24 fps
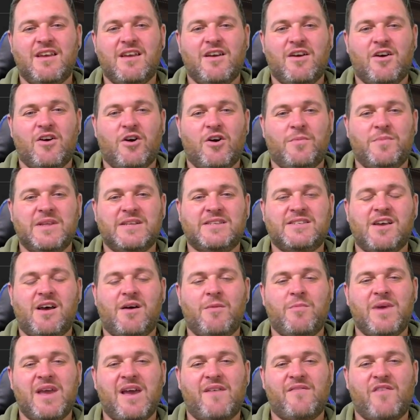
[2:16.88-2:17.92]
Up the top,
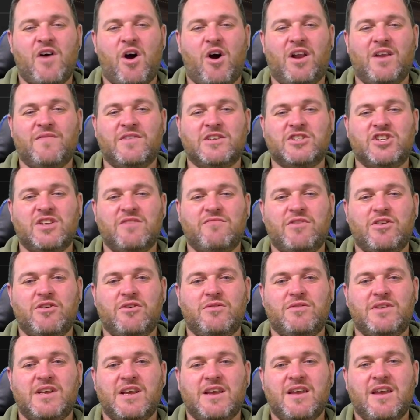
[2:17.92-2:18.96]
we have Oliver
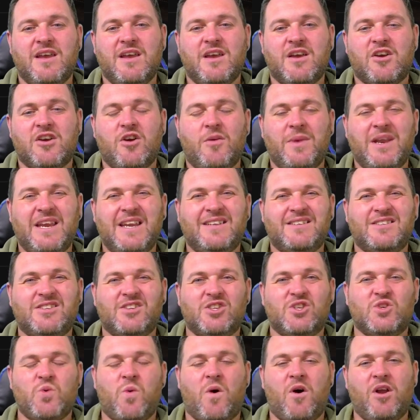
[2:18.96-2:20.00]
Giroud, coming into the
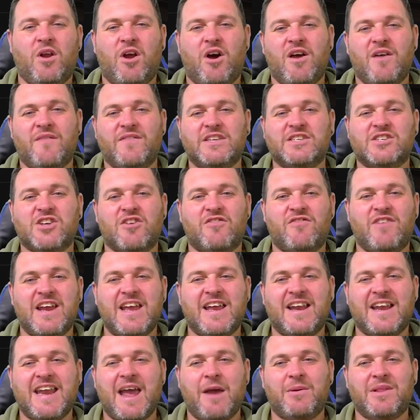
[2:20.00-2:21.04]
twilight of his career
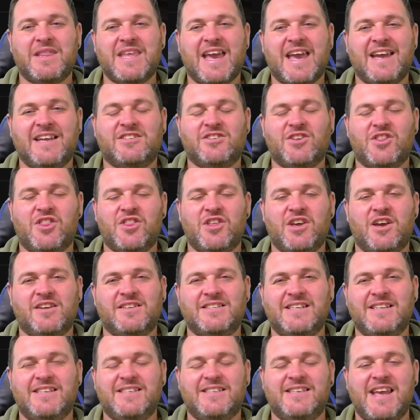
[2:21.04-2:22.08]
now at the age of
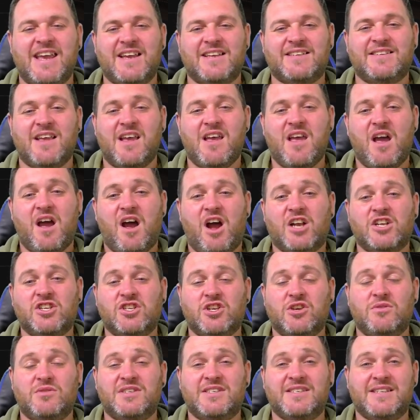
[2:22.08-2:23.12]
36. I
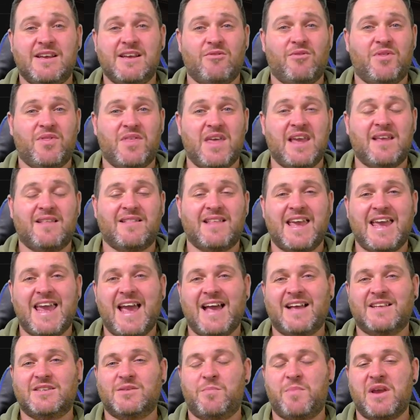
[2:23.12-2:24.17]
do still think that he
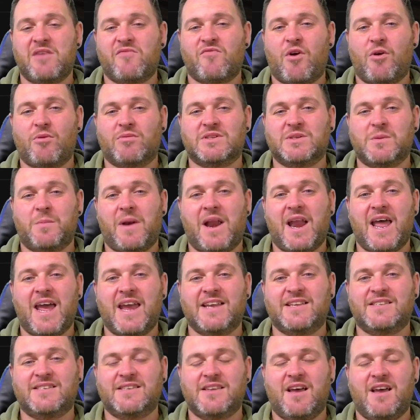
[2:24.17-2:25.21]
has a big role to play,
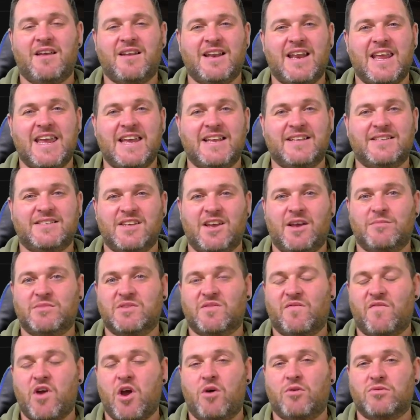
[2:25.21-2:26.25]
certainly in terms
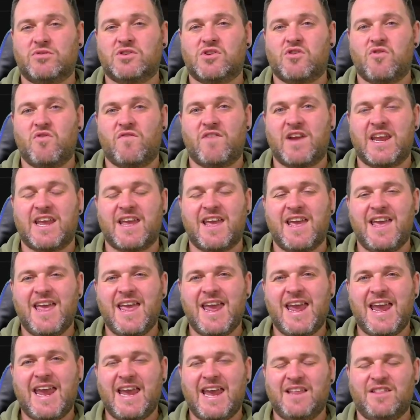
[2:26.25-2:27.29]
of goal scoring
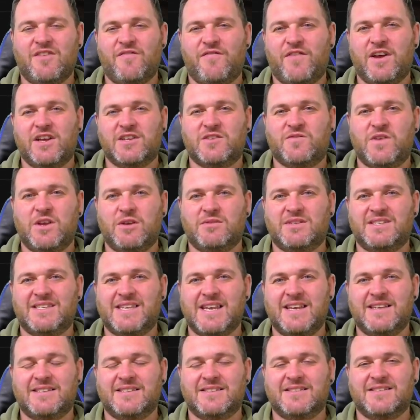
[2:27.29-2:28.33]
in the first few
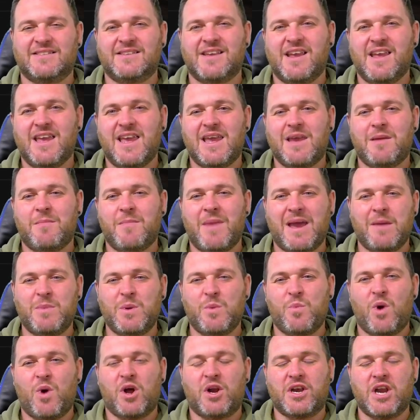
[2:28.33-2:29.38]
seasons. He may be
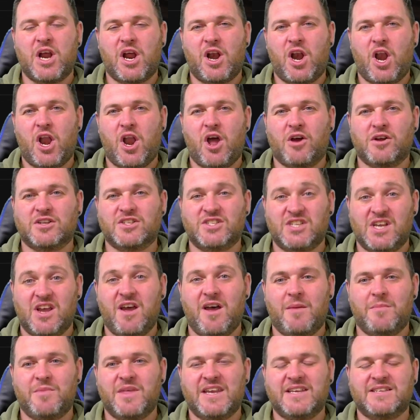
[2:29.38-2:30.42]
one long
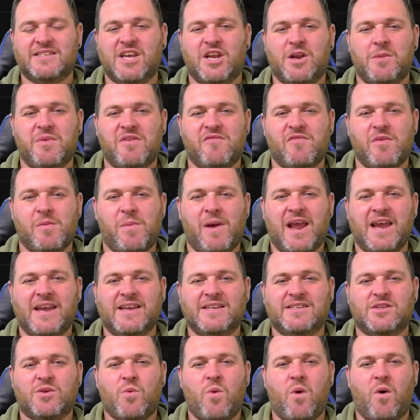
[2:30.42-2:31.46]
term that is going to be
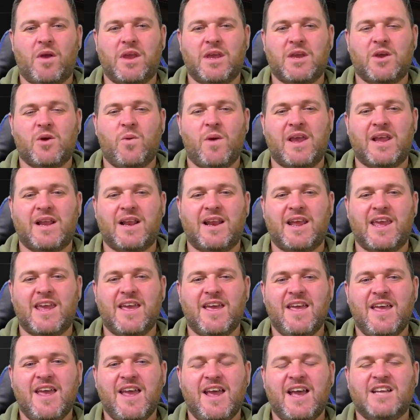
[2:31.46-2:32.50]
replaced quite quickly.
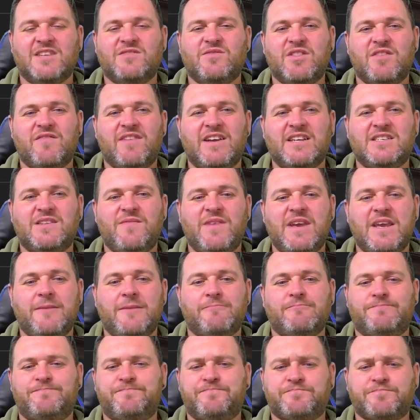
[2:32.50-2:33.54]
As for the rest of it,
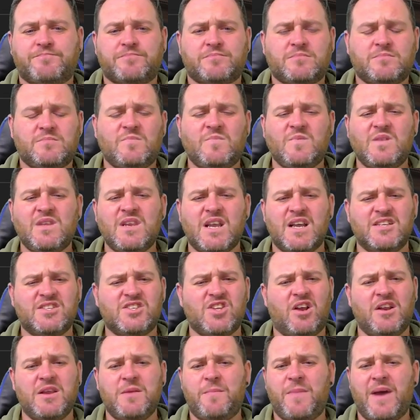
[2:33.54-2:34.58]
a
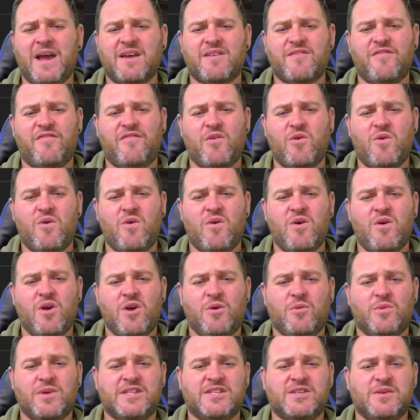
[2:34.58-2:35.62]
solid back four
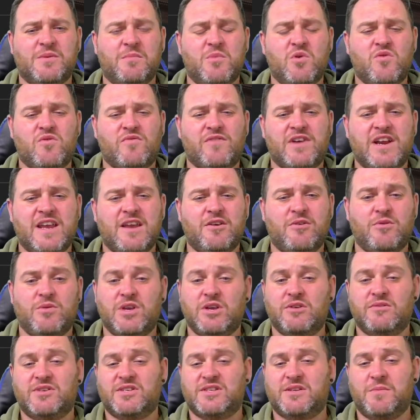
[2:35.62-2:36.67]
with Tomori, who
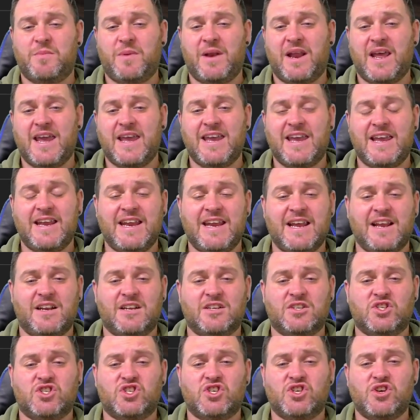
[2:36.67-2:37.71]
used to play in
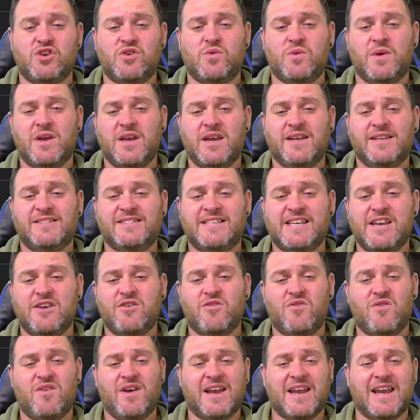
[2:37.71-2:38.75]
England too,
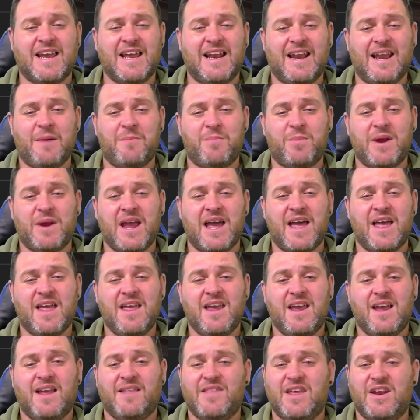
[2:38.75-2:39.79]
Tior and Calabria.
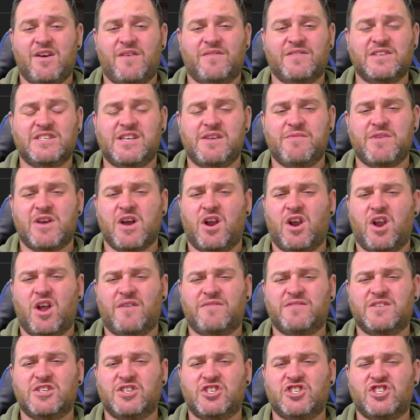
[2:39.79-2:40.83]
And then obviously we've got
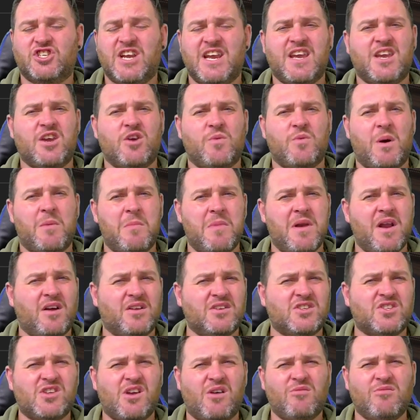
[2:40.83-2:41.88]
Loftus-Cheek, who I'm not
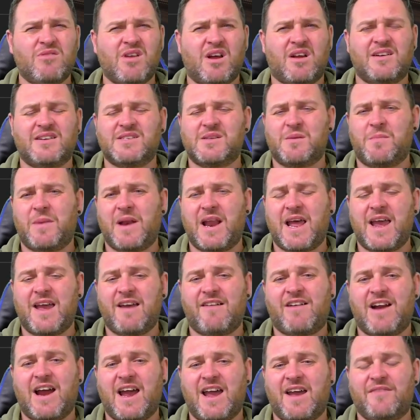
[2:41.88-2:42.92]
sold on as a
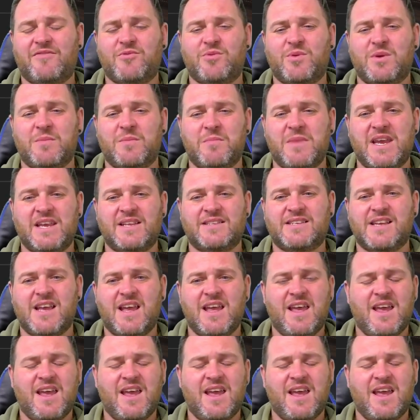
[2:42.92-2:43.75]
player, I have to admit.